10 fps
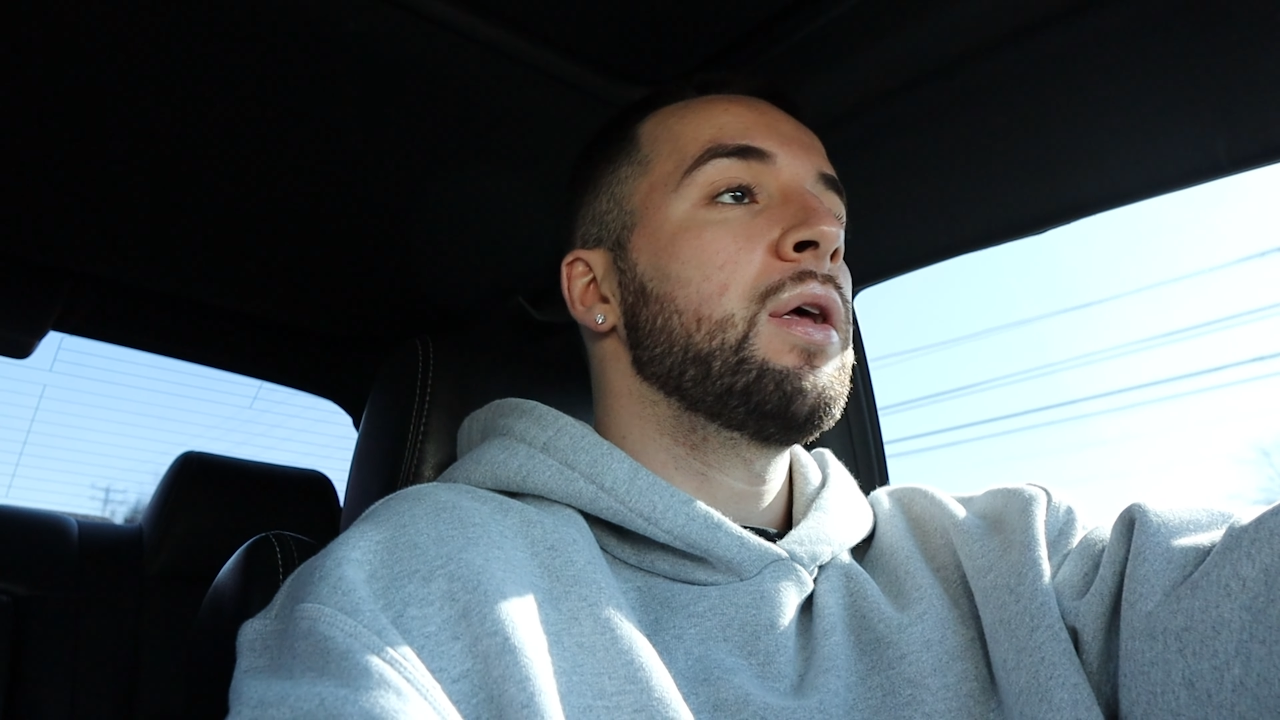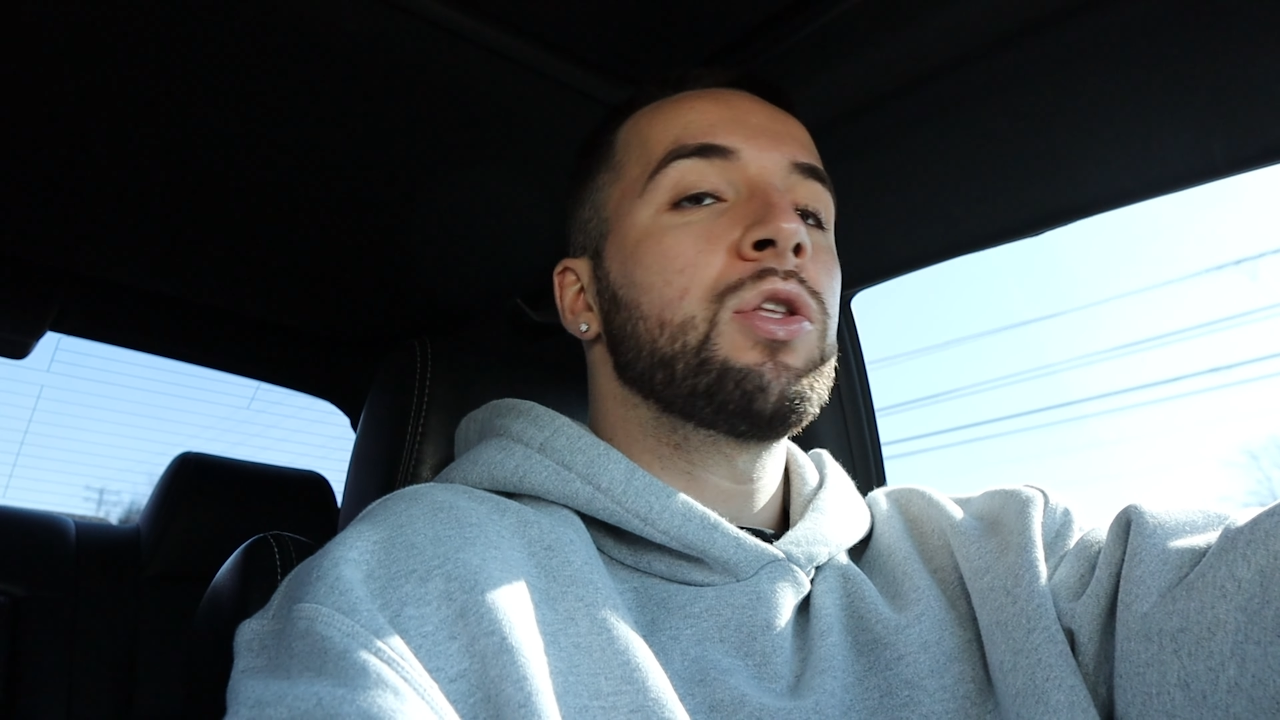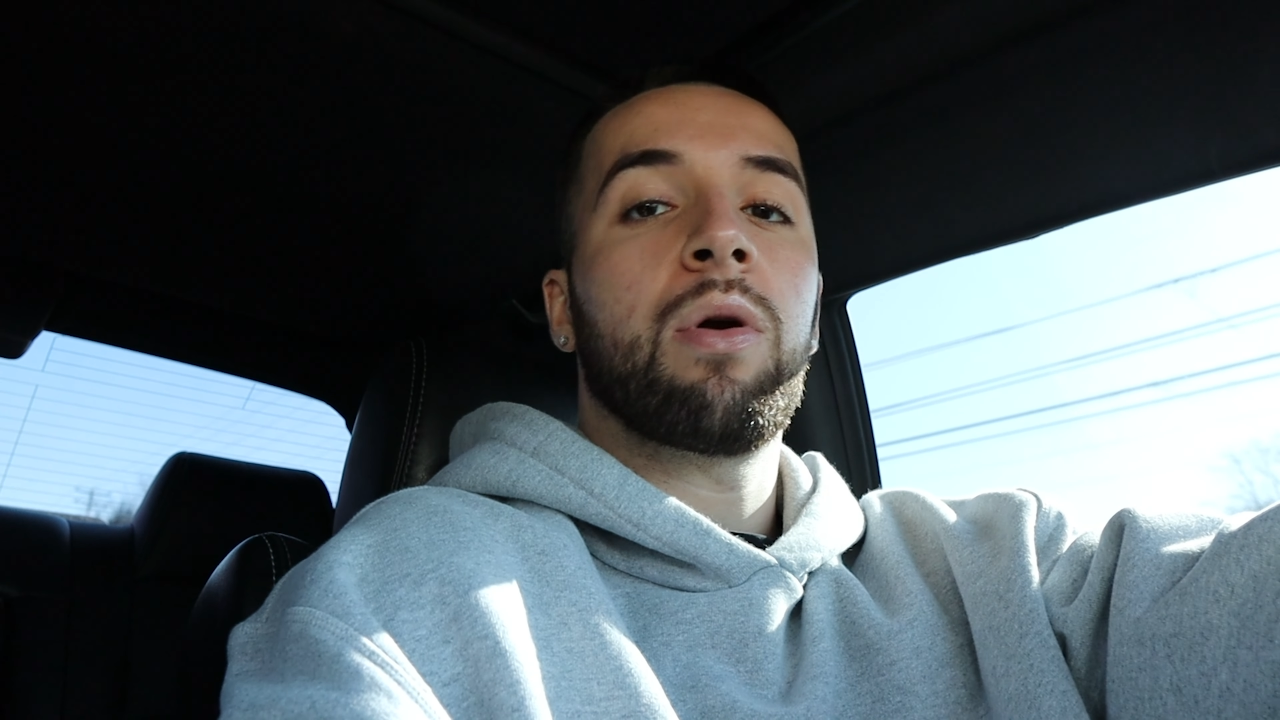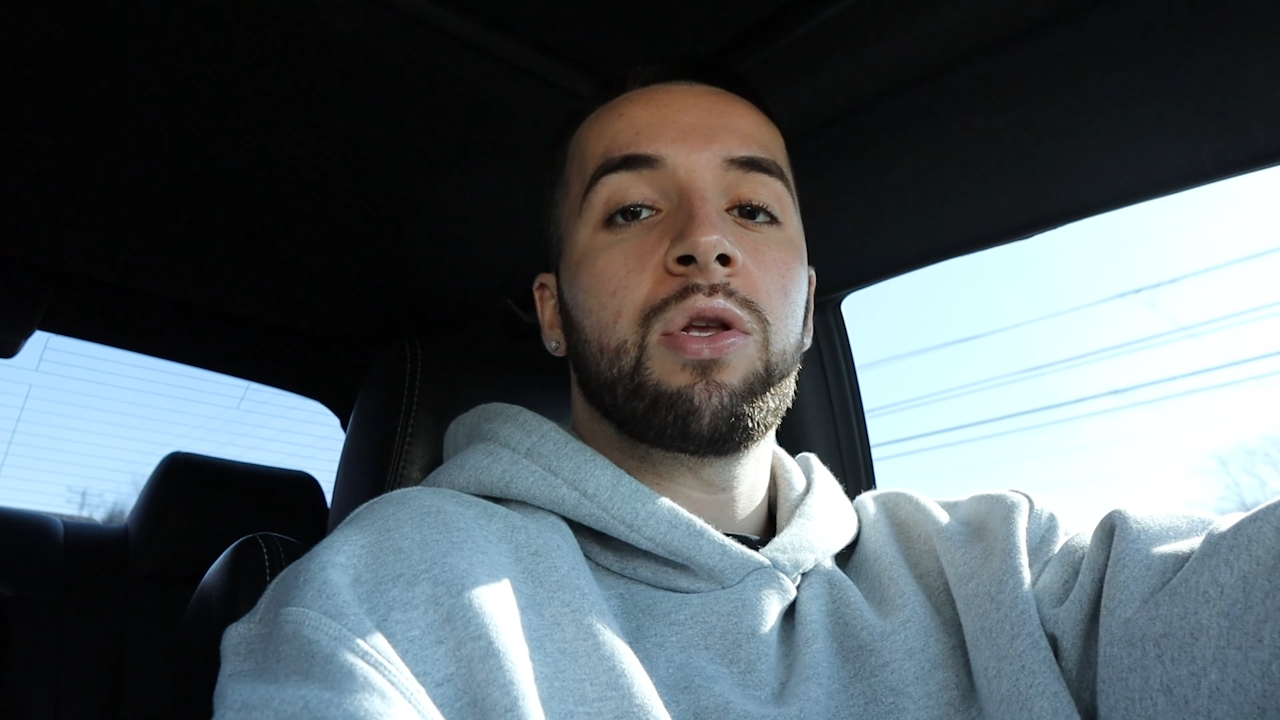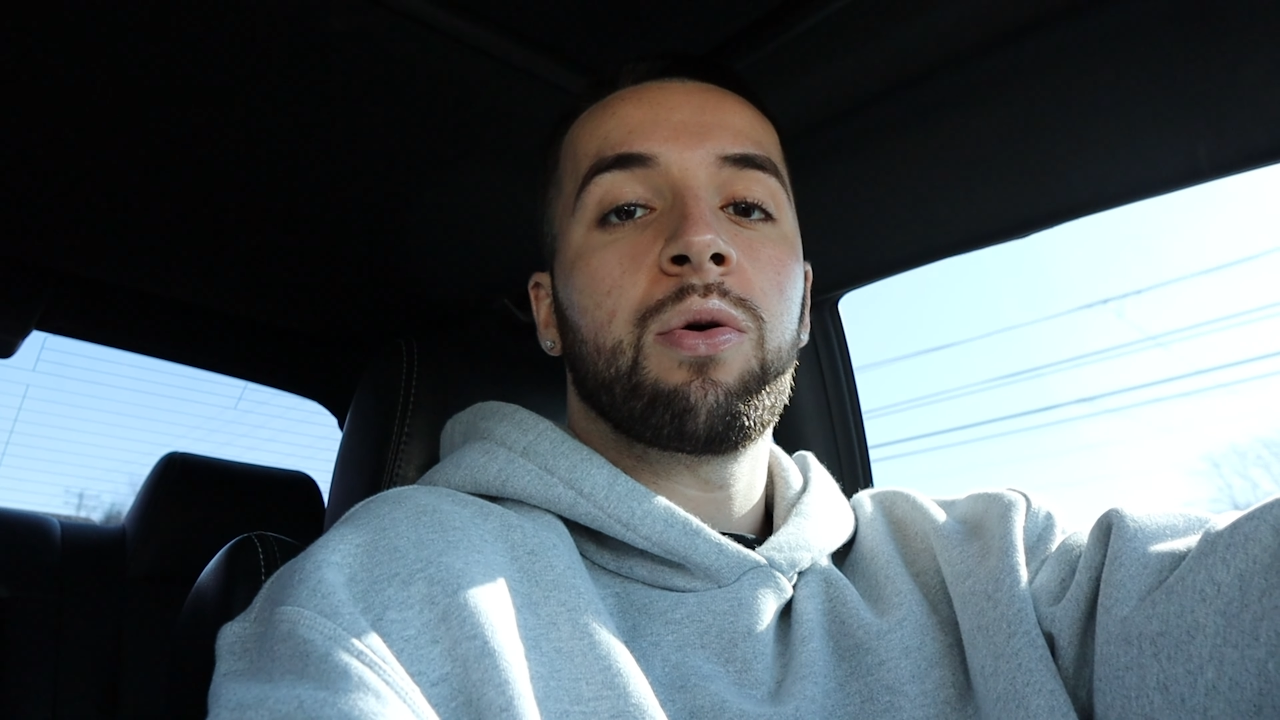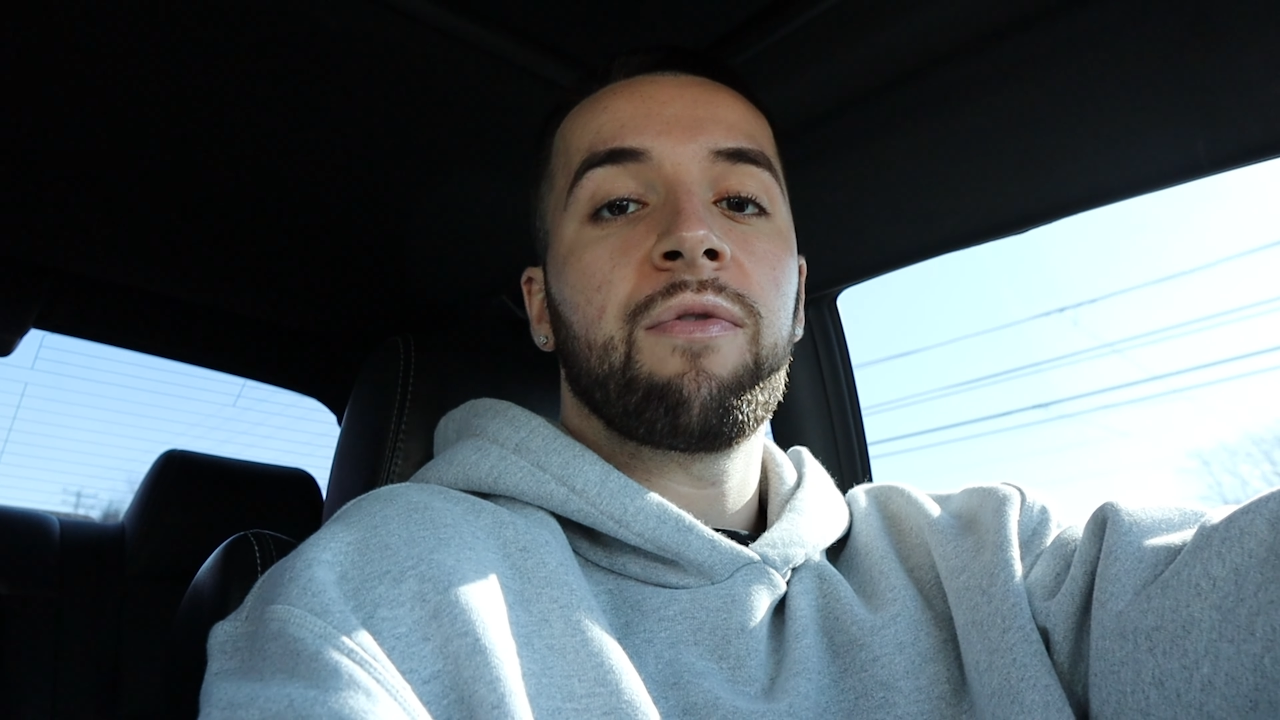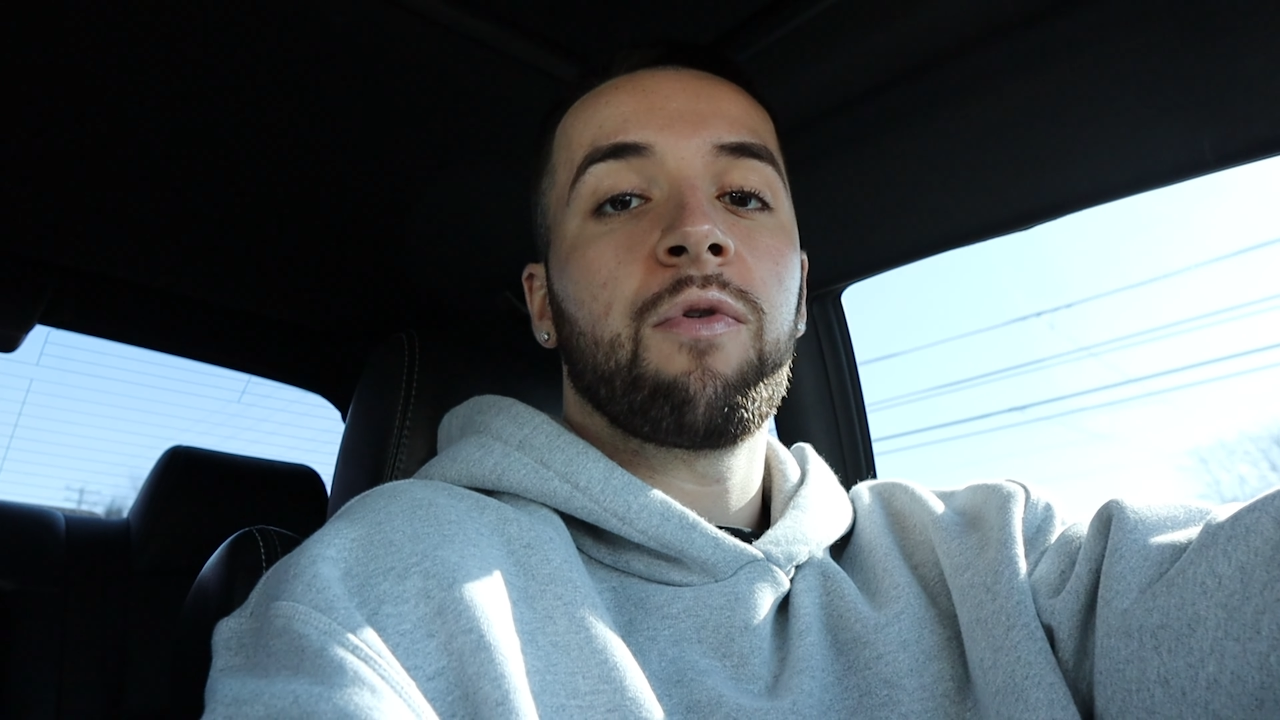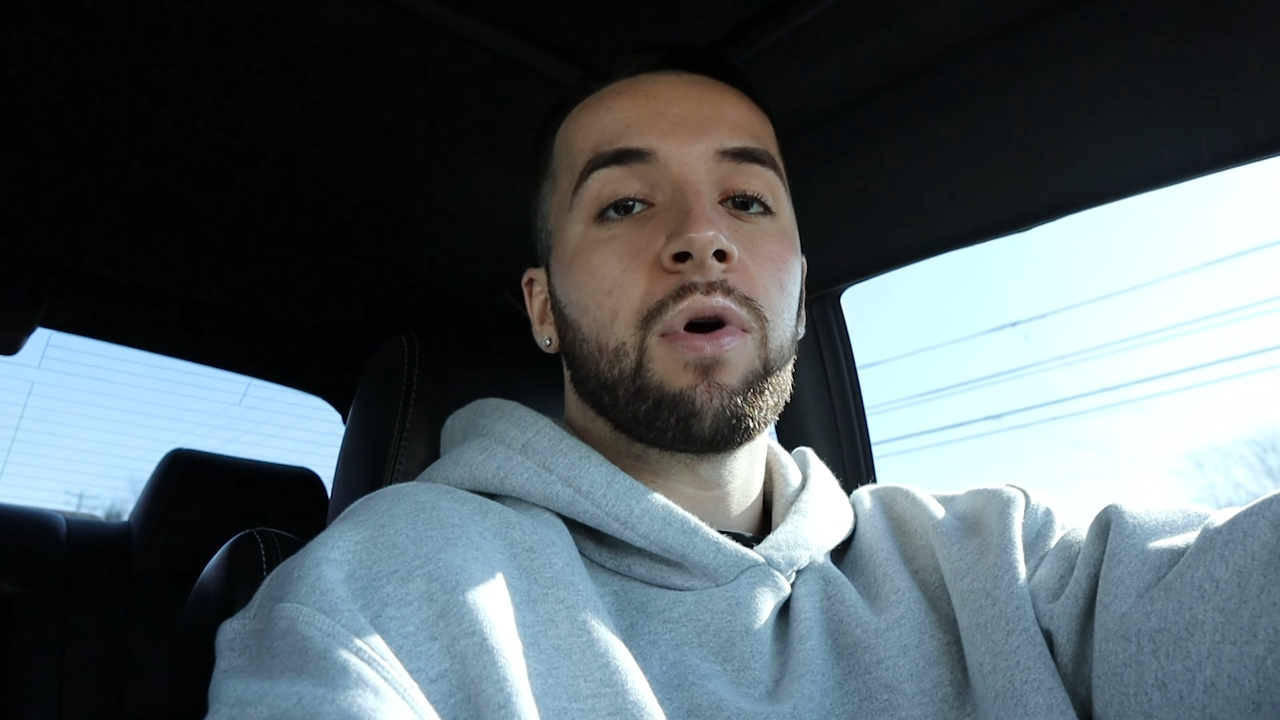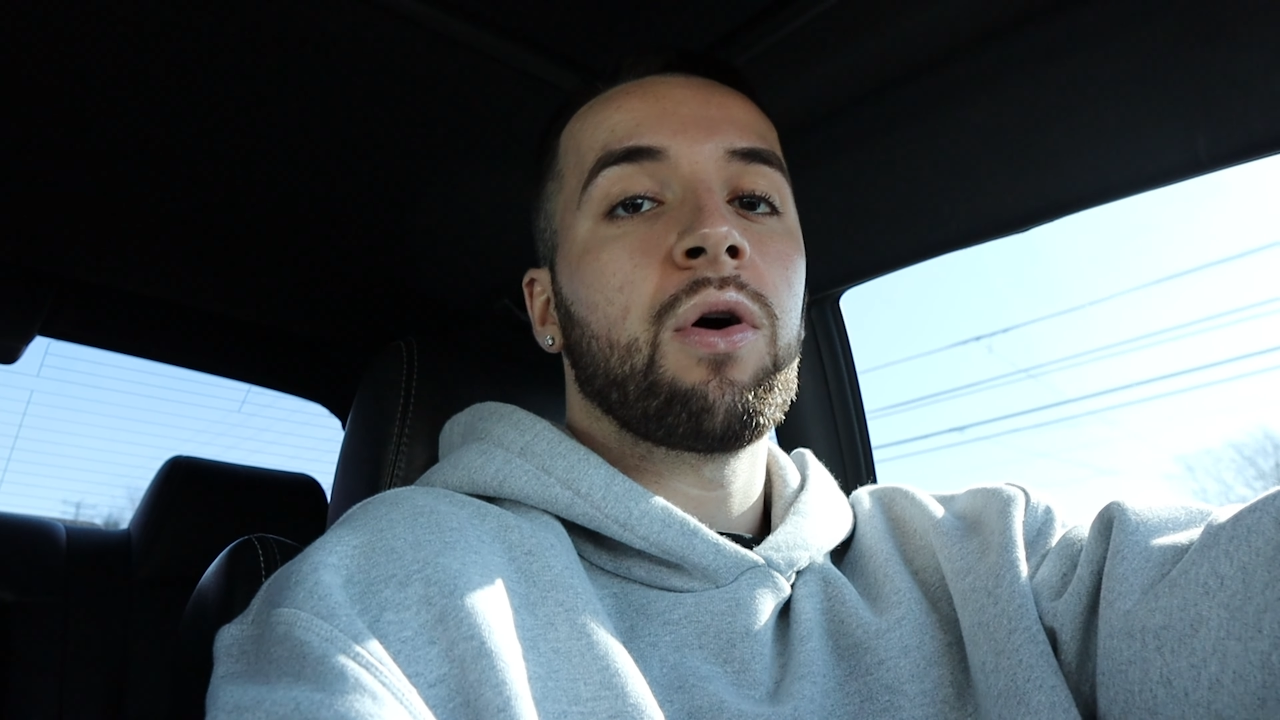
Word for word: 2024